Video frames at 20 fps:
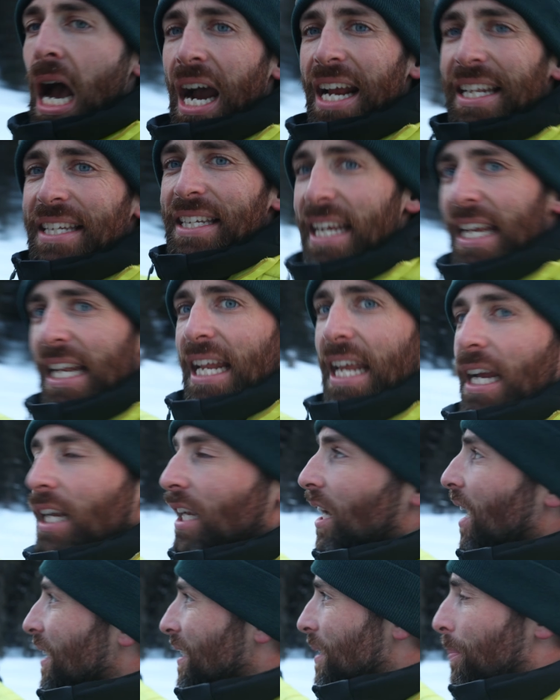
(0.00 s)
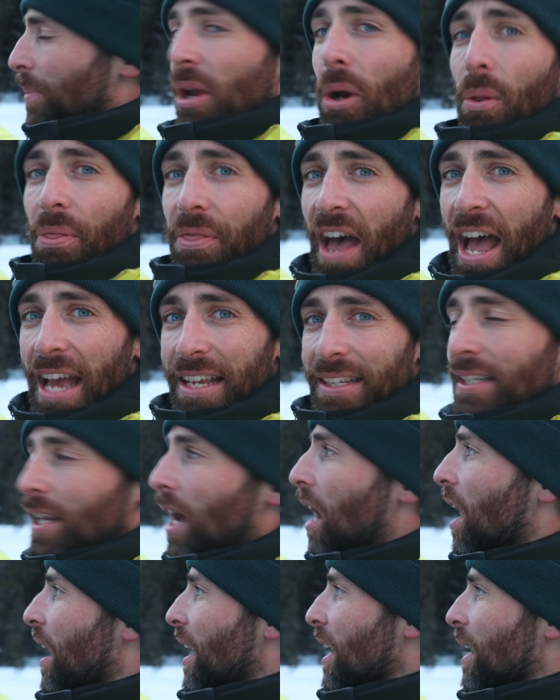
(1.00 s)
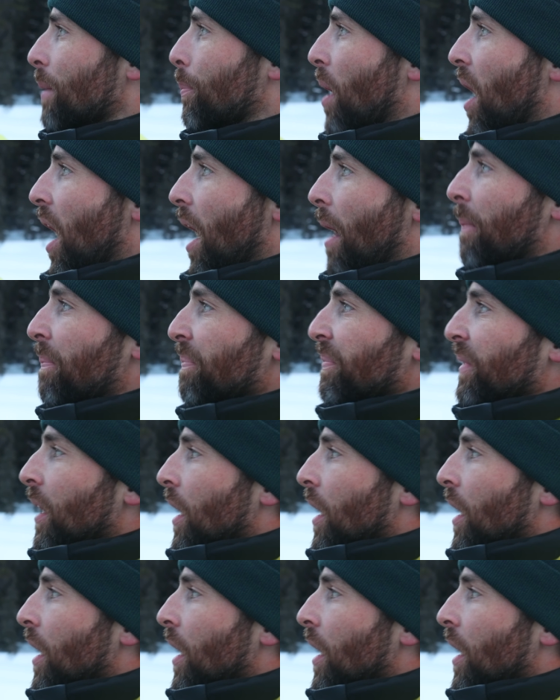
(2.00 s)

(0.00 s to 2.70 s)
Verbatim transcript: Ideally, I'd like to be on that side, but